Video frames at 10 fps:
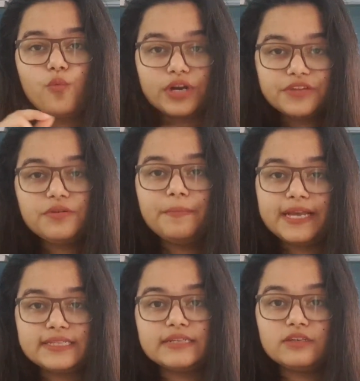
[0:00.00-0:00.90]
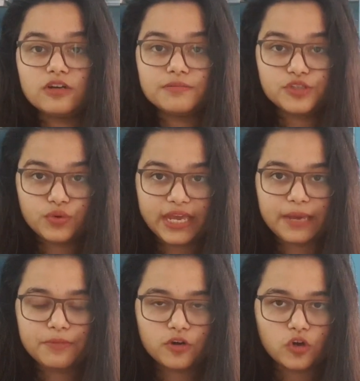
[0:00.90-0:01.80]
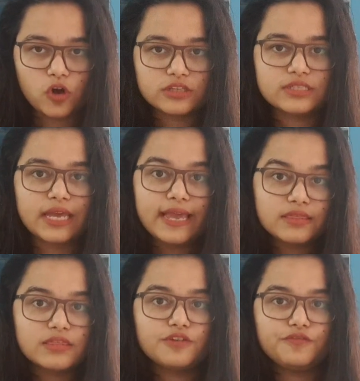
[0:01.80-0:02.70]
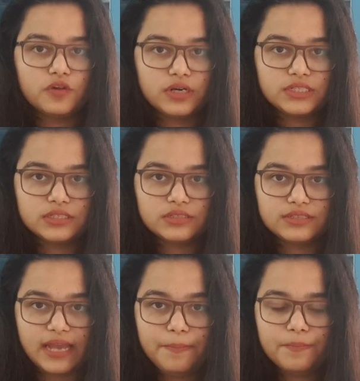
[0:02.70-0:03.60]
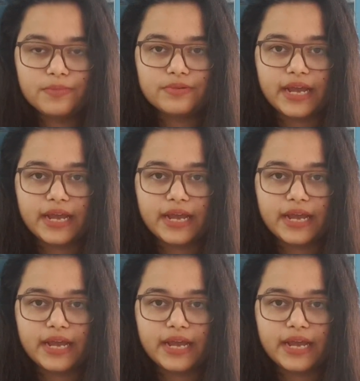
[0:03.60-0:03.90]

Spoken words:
whatever basic terms you came across in the first step,